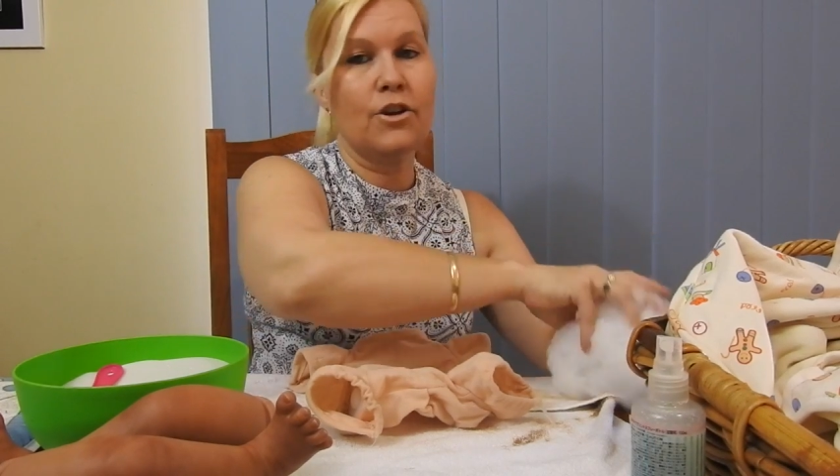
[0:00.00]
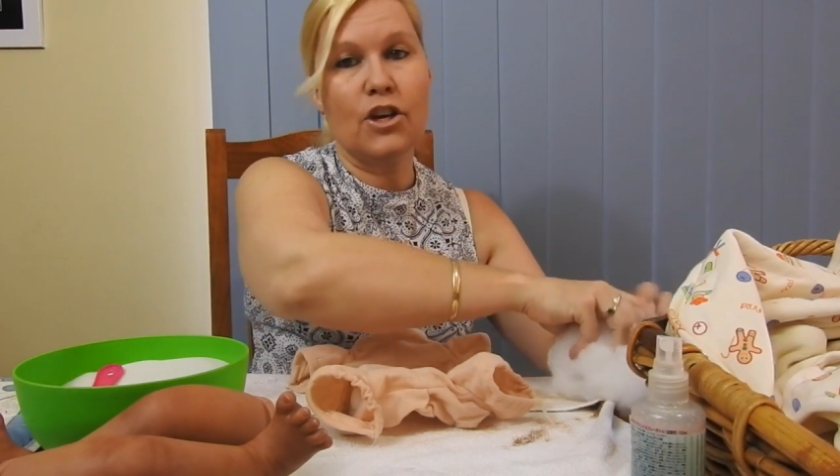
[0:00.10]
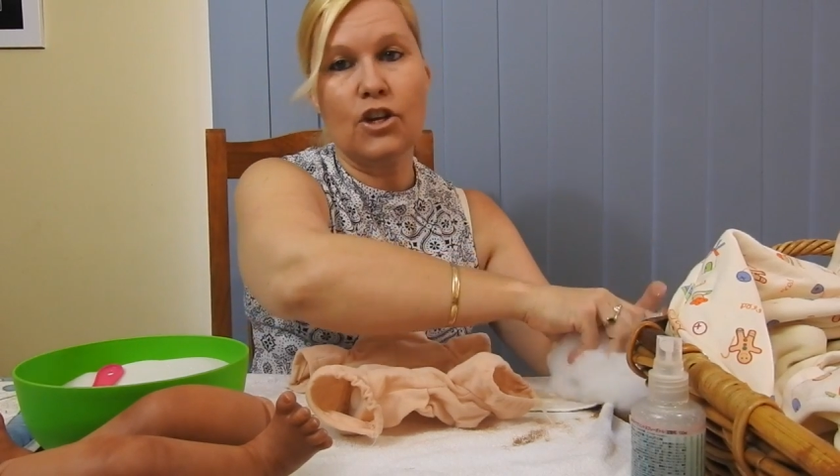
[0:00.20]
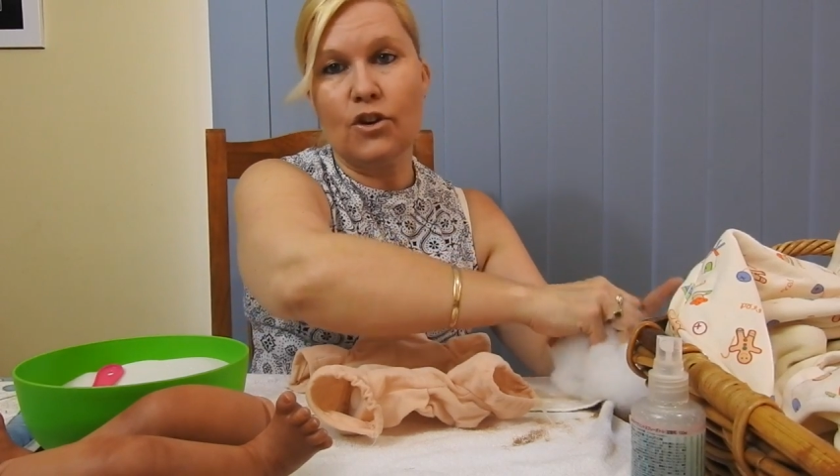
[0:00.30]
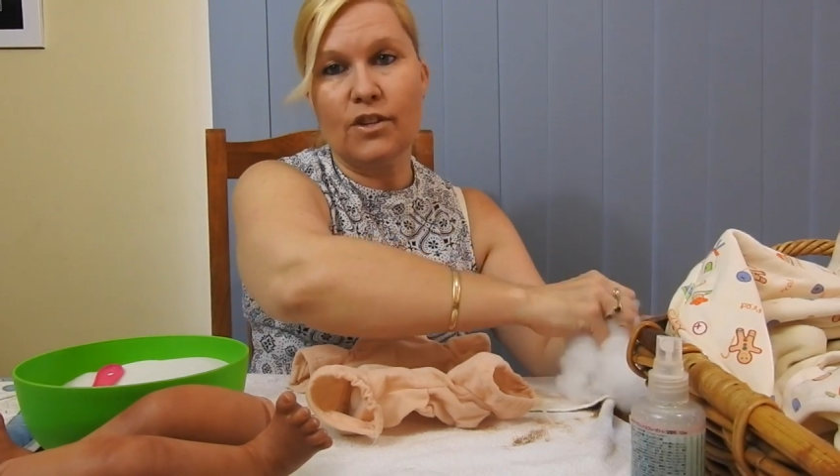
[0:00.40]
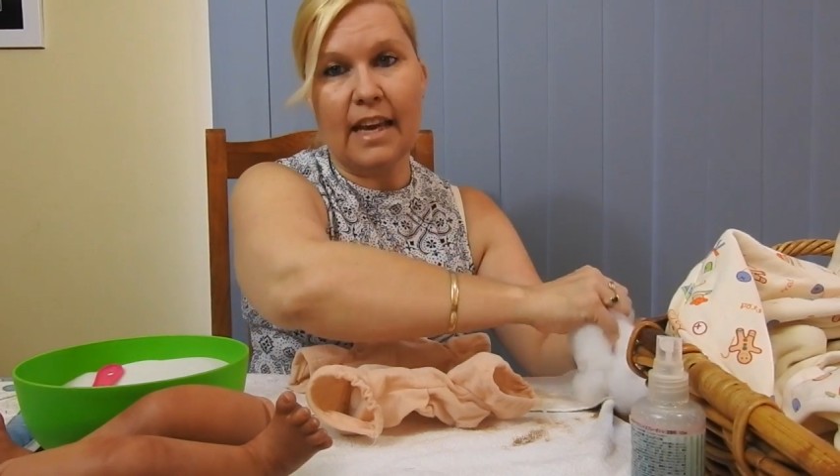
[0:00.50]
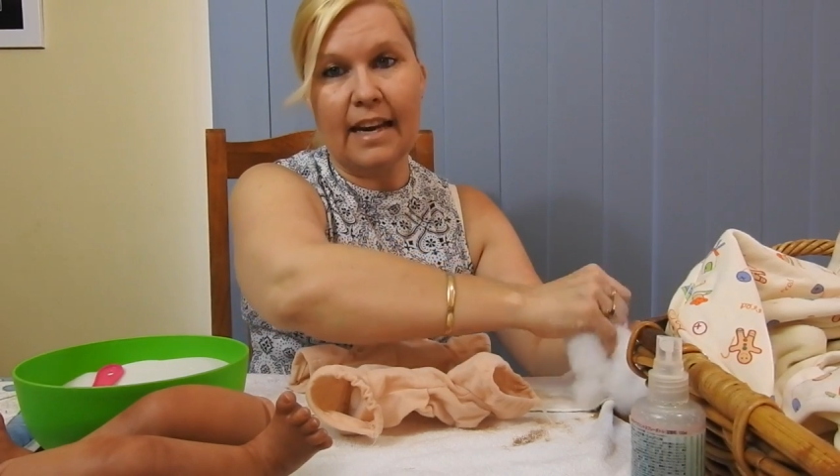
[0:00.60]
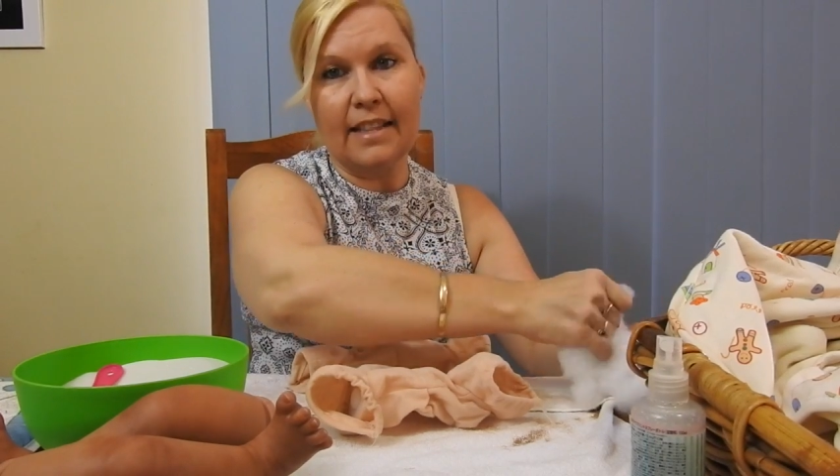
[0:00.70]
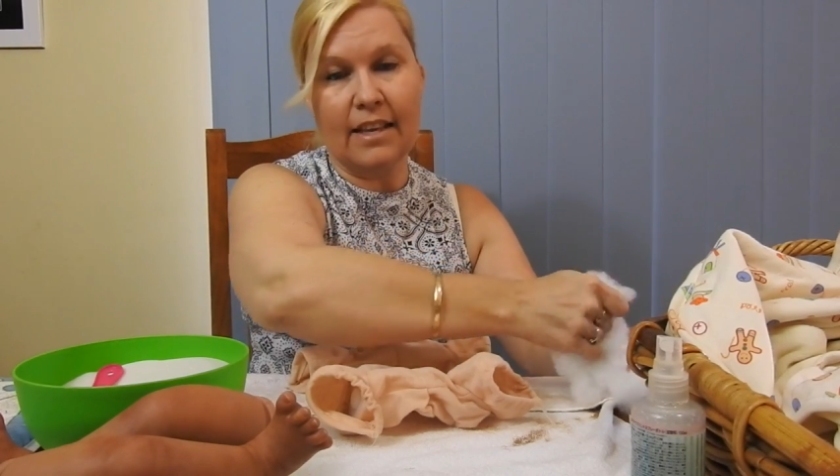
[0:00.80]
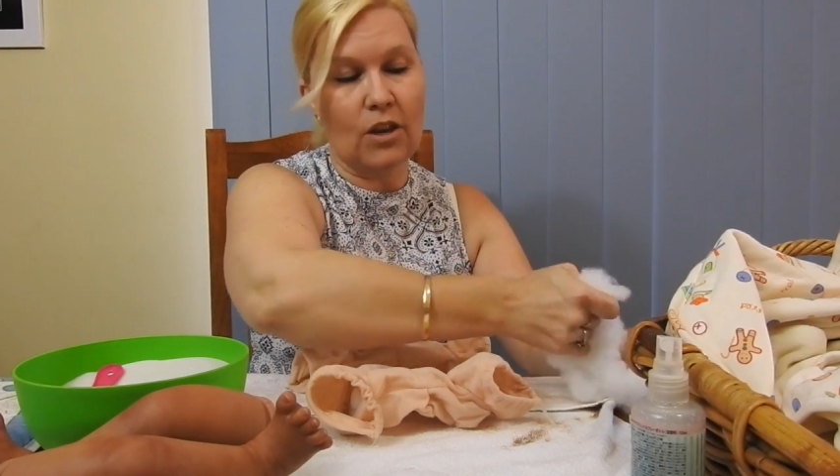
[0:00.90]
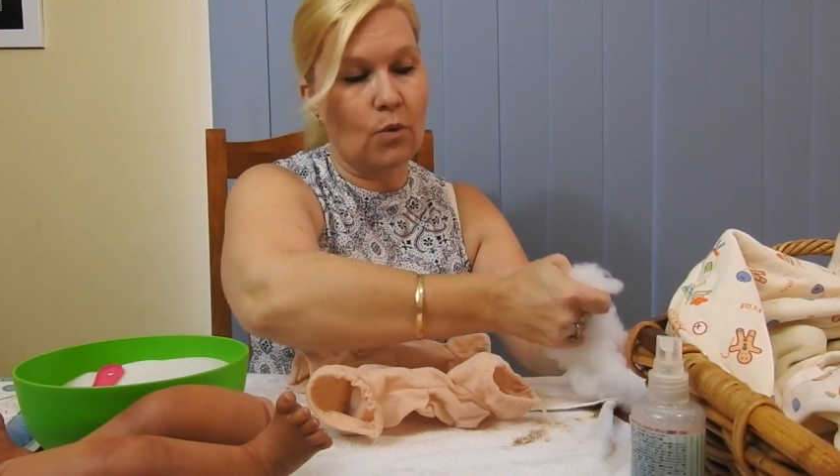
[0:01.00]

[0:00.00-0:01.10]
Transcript: you can use anything